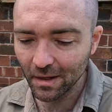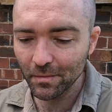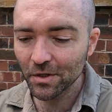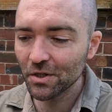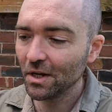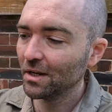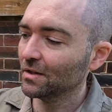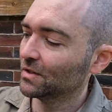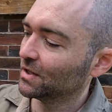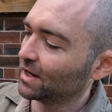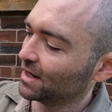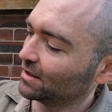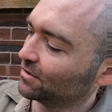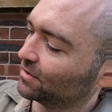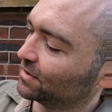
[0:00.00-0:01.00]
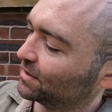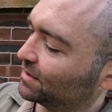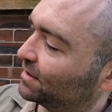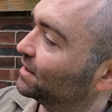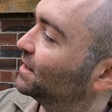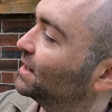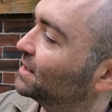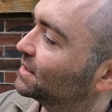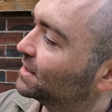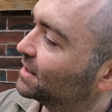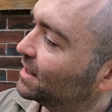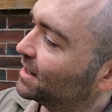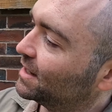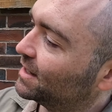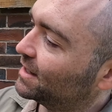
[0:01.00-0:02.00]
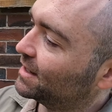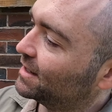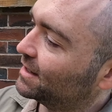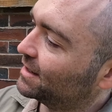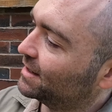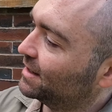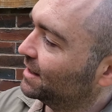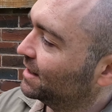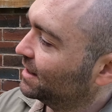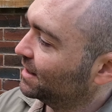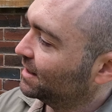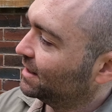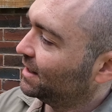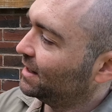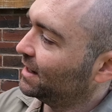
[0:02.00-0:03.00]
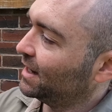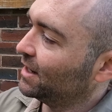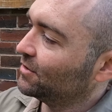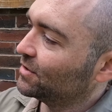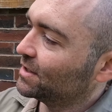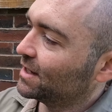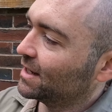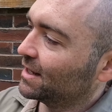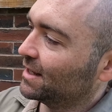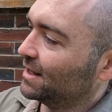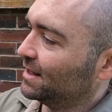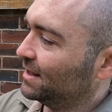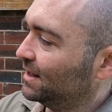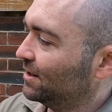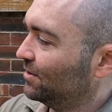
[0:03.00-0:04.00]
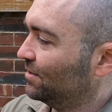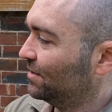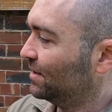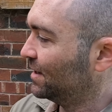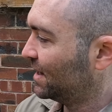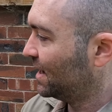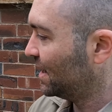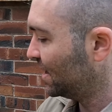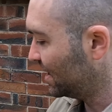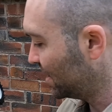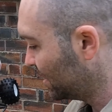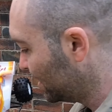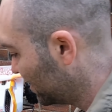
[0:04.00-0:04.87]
let me show you inside, because it's an interesting little car.